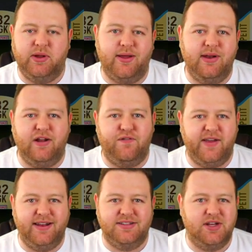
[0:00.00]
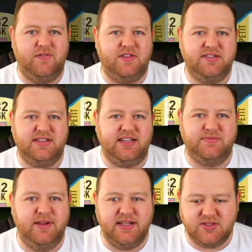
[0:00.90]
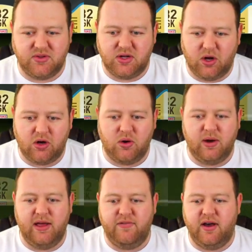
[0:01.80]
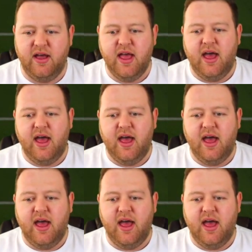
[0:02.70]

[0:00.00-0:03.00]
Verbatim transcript: we don't need fitness after 6 minutes on the clock or whatever.